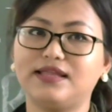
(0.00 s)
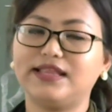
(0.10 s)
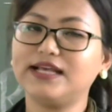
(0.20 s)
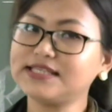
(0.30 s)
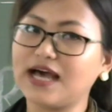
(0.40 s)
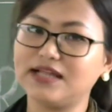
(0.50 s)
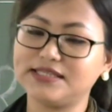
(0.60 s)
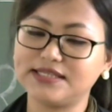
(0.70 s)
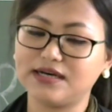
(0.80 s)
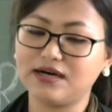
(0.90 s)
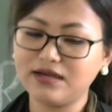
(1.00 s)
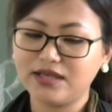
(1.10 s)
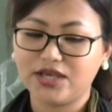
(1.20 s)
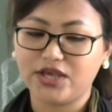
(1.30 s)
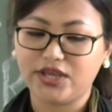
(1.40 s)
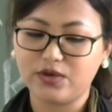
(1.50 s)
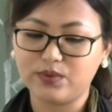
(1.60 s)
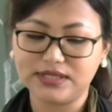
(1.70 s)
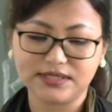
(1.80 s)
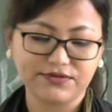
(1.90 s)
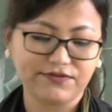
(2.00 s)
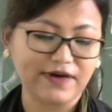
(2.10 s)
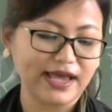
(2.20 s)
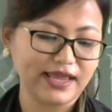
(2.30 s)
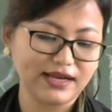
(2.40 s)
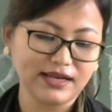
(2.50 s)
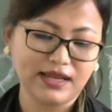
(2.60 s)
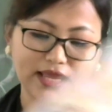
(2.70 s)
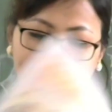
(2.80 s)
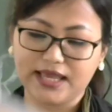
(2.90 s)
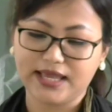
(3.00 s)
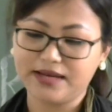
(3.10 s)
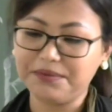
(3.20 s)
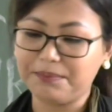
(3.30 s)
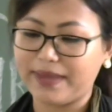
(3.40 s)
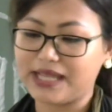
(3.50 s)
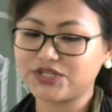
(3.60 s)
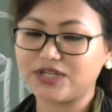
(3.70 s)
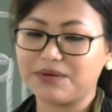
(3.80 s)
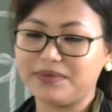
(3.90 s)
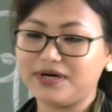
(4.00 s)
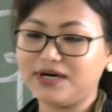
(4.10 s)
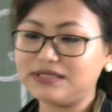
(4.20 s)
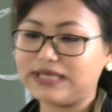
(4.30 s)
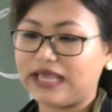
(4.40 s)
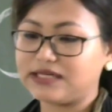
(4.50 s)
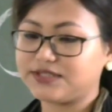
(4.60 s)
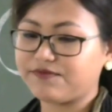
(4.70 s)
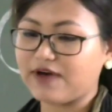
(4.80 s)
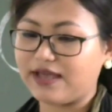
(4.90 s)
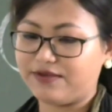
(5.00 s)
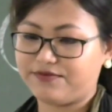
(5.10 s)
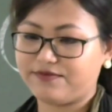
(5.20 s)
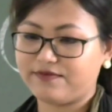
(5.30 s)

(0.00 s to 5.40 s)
This answer you will find in page number 85.